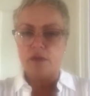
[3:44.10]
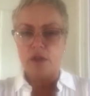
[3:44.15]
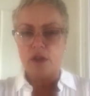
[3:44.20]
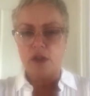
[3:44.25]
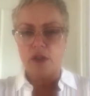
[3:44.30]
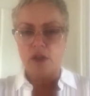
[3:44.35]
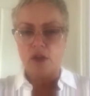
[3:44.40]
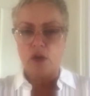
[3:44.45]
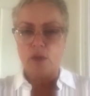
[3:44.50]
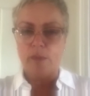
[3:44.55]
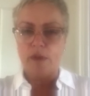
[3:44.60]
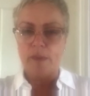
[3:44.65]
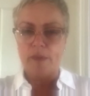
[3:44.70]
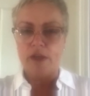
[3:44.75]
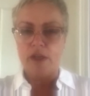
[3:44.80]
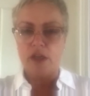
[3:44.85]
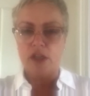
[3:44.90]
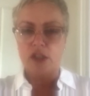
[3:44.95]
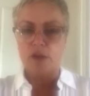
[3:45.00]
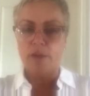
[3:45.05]
you know, maybe
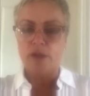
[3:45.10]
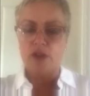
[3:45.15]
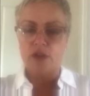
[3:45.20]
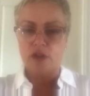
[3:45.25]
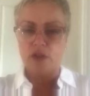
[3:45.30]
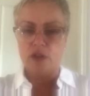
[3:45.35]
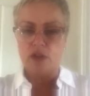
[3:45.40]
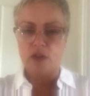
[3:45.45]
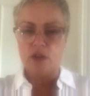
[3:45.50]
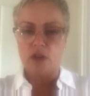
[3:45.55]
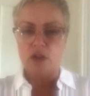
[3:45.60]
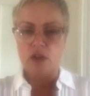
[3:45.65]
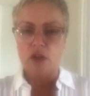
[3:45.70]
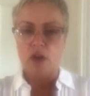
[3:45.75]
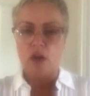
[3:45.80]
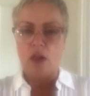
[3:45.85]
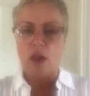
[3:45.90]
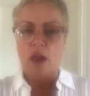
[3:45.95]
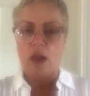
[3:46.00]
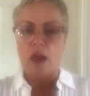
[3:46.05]
not to be trusted.
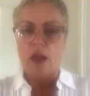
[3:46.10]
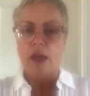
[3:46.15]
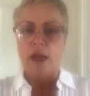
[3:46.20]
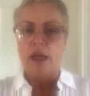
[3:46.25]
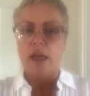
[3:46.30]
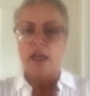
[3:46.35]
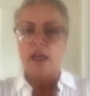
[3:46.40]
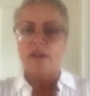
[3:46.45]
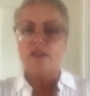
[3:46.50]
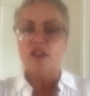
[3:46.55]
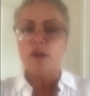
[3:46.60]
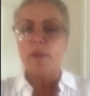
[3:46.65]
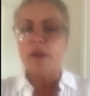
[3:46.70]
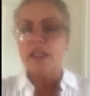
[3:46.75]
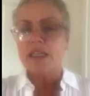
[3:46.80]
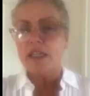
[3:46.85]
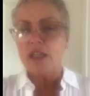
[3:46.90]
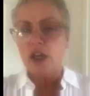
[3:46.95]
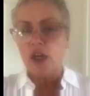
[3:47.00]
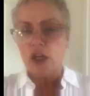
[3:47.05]
If
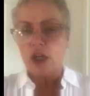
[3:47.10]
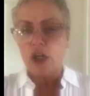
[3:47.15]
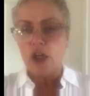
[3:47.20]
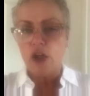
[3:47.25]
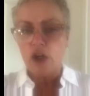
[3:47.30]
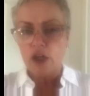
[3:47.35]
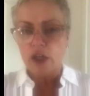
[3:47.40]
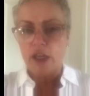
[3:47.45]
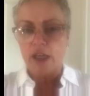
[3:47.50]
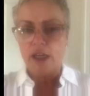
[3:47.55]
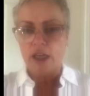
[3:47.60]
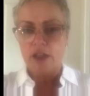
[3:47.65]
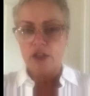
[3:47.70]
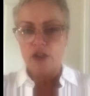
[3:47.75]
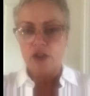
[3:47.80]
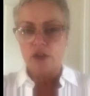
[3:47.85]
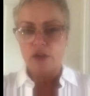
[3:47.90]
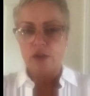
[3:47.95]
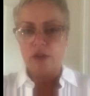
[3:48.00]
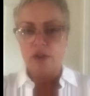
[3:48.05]
somebody's not looking
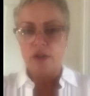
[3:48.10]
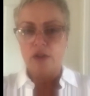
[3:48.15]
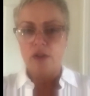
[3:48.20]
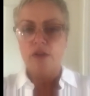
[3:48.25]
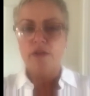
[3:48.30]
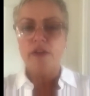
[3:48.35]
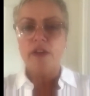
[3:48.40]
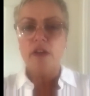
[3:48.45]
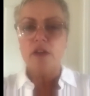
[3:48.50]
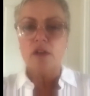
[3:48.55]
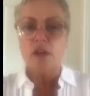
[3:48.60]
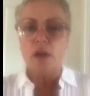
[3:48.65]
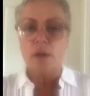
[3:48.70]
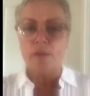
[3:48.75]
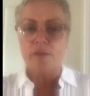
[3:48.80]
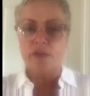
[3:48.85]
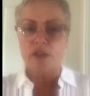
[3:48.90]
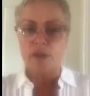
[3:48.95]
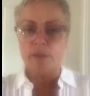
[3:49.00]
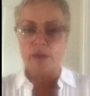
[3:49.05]
at you, you feel
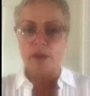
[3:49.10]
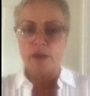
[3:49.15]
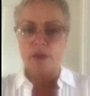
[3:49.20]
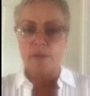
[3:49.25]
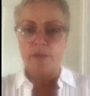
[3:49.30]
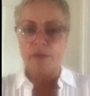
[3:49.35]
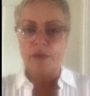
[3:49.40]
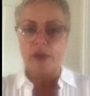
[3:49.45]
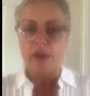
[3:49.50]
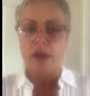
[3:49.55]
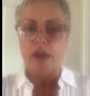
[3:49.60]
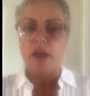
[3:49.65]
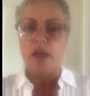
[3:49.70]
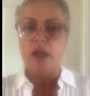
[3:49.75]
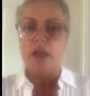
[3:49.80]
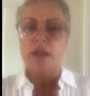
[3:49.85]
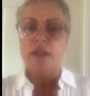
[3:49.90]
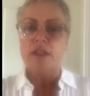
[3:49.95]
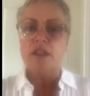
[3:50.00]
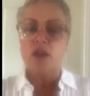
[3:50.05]
uncomfortable.
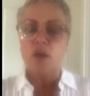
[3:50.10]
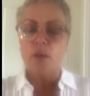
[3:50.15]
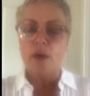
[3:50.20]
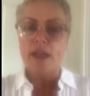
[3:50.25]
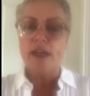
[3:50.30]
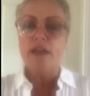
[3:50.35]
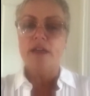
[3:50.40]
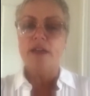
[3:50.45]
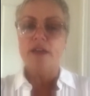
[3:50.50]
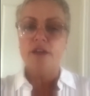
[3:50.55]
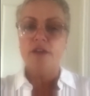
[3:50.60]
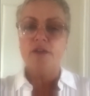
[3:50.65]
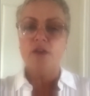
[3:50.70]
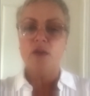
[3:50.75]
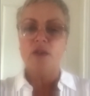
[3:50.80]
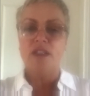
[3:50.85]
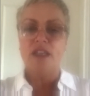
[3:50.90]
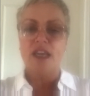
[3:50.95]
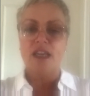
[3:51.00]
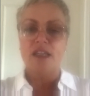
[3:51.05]
So in an interview
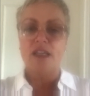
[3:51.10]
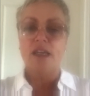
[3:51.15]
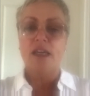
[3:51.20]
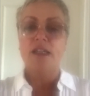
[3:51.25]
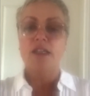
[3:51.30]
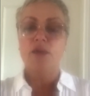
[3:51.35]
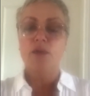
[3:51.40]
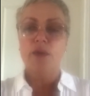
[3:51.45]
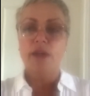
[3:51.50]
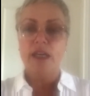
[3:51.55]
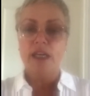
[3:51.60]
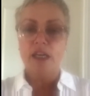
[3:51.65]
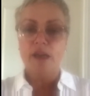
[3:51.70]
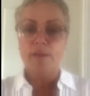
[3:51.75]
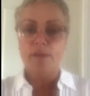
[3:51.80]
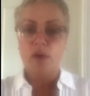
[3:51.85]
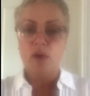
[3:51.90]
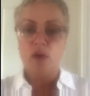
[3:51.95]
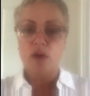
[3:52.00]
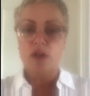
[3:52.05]
setting, it's really
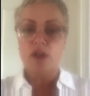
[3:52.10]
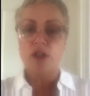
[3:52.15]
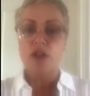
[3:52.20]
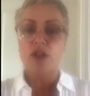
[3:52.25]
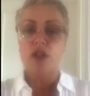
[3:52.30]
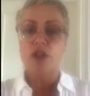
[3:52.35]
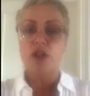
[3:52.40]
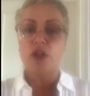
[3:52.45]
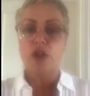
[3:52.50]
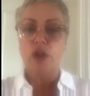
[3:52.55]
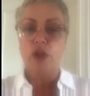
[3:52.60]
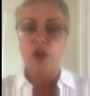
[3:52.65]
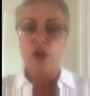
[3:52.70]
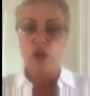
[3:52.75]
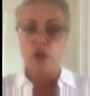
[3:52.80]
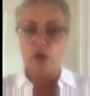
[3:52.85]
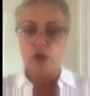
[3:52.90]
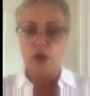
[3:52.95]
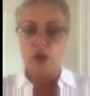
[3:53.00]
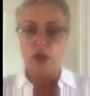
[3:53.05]
important to
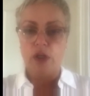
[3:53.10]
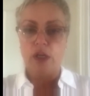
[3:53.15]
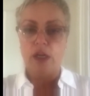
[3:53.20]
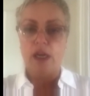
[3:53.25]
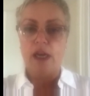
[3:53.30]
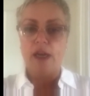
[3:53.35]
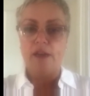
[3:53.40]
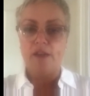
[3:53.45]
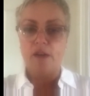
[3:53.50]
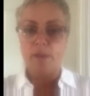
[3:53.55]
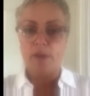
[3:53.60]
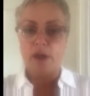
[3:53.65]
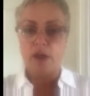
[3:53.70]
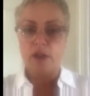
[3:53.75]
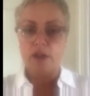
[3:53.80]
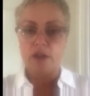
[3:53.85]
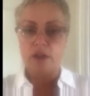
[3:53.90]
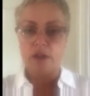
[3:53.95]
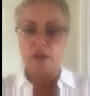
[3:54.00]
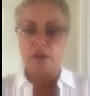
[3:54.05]
look at the
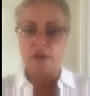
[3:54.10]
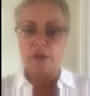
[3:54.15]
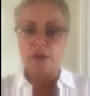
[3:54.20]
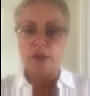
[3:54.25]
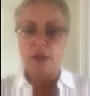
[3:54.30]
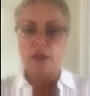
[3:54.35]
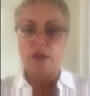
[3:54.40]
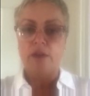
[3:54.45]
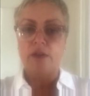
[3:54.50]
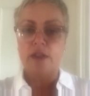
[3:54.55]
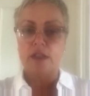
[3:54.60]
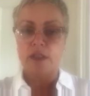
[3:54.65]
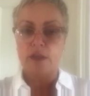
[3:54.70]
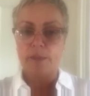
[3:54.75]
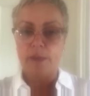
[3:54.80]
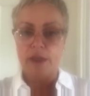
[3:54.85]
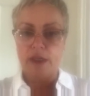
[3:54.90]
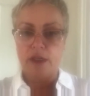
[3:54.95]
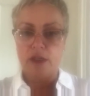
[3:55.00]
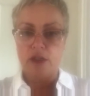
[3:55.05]
person that's
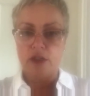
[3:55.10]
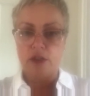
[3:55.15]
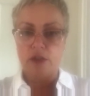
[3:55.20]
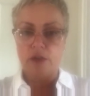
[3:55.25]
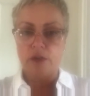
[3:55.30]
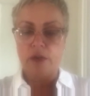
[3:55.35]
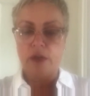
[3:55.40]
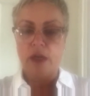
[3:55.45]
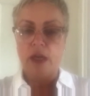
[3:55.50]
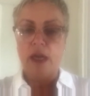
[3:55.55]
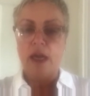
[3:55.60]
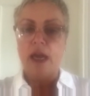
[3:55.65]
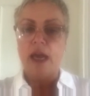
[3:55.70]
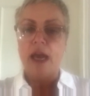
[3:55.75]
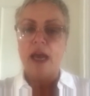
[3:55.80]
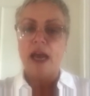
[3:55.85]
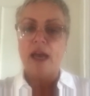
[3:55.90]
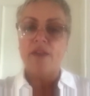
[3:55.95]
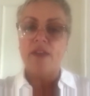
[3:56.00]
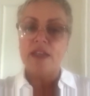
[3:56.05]
speaking to you.
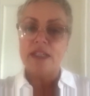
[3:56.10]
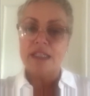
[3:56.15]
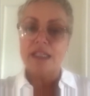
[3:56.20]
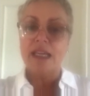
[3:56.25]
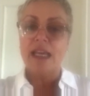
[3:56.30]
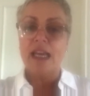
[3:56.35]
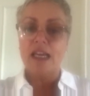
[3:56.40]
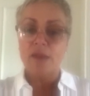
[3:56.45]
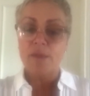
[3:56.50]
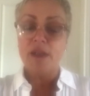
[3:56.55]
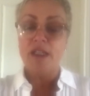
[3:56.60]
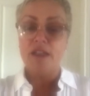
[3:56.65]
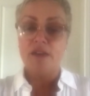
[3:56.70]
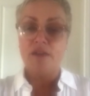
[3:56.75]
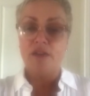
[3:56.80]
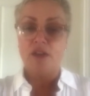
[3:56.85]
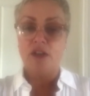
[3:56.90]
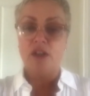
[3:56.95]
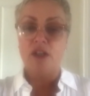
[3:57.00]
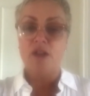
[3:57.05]
And this can be
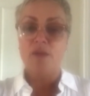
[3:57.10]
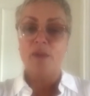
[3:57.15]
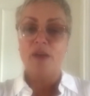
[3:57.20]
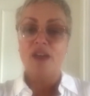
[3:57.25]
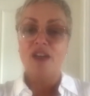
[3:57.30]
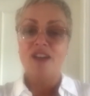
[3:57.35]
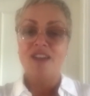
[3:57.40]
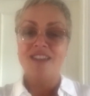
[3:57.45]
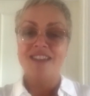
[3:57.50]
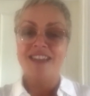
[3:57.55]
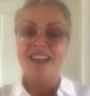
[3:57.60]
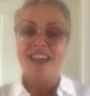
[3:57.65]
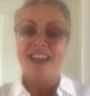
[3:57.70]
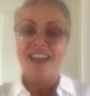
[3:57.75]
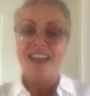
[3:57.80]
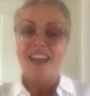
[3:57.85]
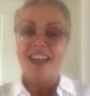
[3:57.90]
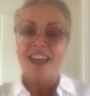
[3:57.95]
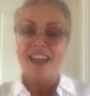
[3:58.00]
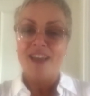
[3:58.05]
difficult because
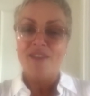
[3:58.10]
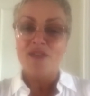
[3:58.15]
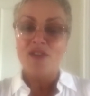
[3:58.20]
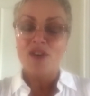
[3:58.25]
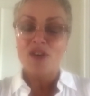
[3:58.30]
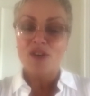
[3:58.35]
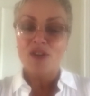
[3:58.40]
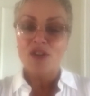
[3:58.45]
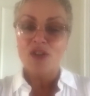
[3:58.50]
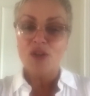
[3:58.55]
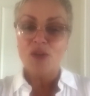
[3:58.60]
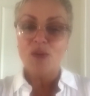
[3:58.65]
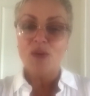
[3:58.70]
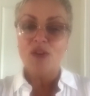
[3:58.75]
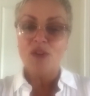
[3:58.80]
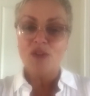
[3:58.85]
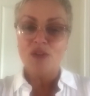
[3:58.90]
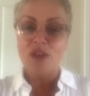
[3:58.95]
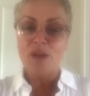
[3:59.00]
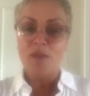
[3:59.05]
if there are 2 or
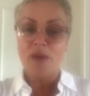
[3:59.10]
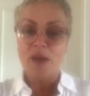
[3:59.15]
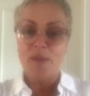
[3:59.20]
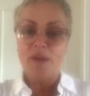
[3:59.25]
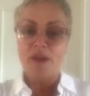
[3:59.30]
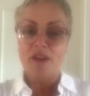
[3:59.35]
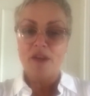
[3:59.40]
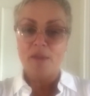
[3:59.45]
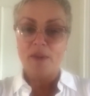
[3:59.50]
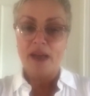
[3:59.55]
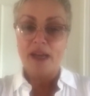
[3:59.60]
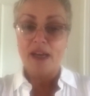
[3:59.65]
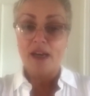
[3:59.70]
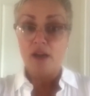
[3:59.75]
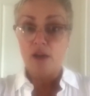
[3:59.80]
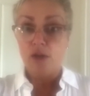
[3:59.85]
3 people in the panel,